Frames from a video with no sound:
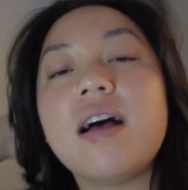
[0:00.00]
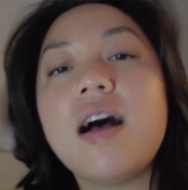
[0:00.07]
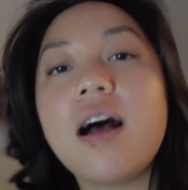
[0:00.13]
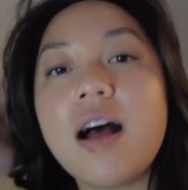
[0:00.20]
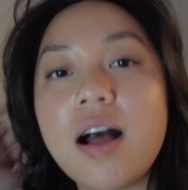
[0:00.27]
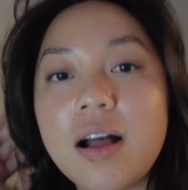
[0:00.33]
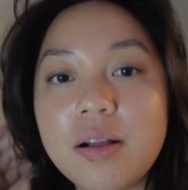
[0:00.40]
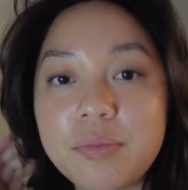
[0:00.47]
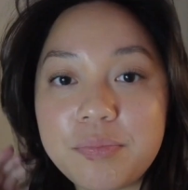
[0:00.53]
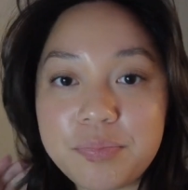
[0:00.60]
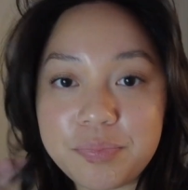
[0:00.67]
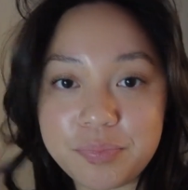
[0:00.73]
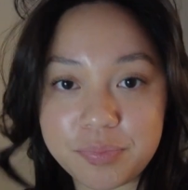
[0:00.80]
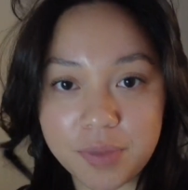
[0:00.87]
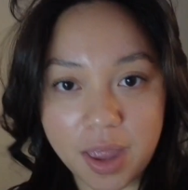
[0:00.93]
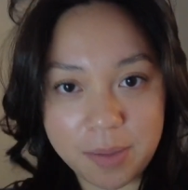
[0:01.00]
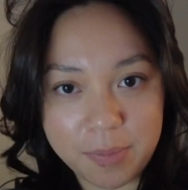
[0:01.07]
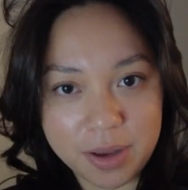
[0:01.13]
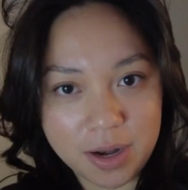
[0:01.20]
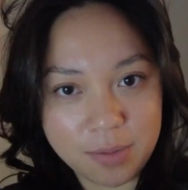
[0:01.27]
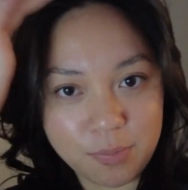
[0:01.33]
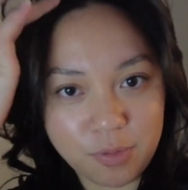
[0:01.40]
I'm
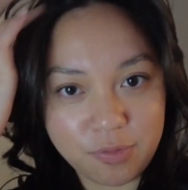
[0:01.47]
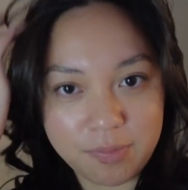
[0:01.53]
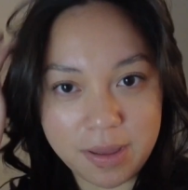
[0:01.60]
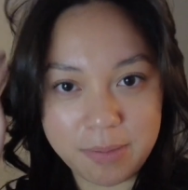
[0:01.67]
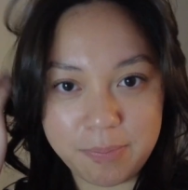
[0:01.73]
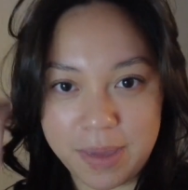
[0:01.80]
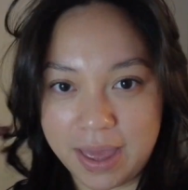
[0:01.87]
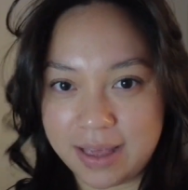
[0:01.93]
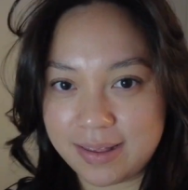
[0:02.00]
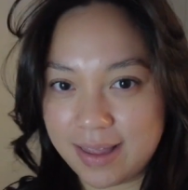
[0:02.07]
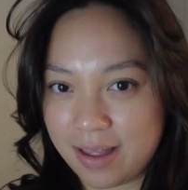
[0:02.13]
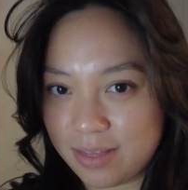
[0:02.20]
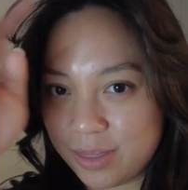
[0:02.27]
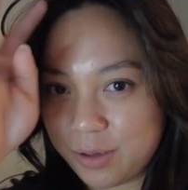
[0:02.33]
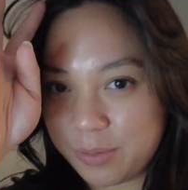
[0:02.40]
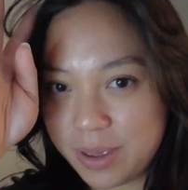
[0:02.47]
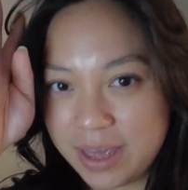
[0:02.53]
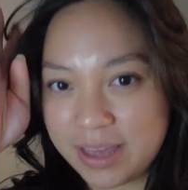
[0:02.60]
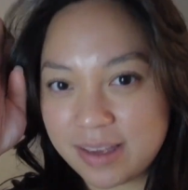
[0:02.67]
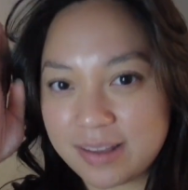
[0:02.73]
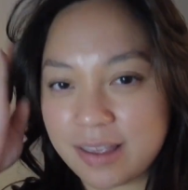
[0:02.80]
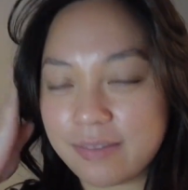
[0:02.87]
gonna move my bangs out the way
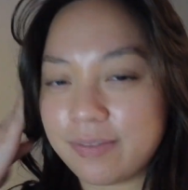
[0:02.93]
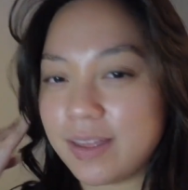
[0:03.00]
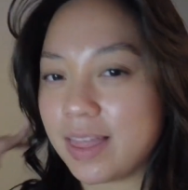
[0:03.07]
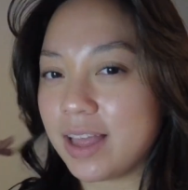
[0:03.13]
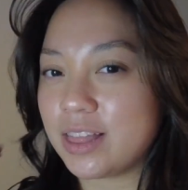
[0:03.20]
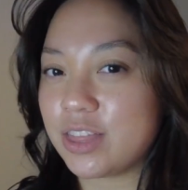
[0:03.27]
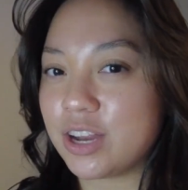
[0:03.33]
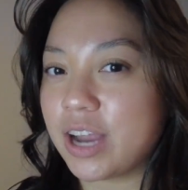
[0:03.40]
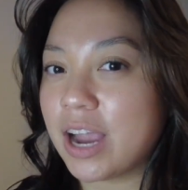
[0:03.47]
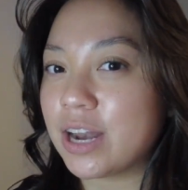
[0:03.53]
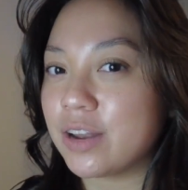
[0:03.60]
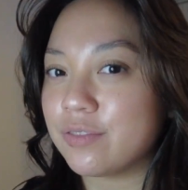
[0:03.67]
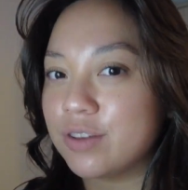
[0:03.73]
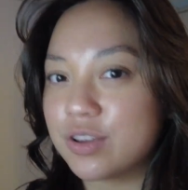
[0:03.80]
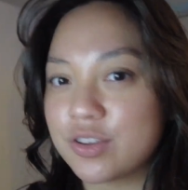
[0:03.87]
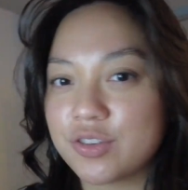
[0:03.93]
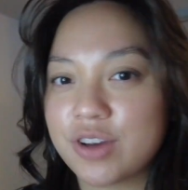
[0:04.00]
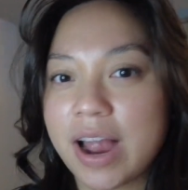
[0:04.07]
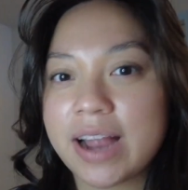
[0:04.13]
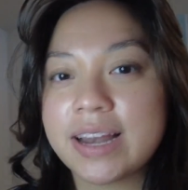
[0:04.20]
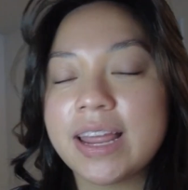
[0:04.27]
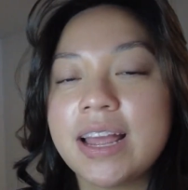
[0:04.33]
because I feel like they're kind of
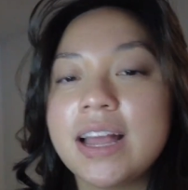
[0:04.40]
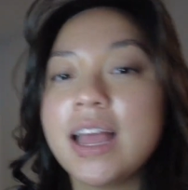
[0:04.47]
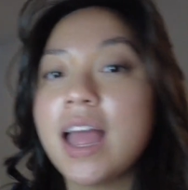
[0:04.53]
distracting.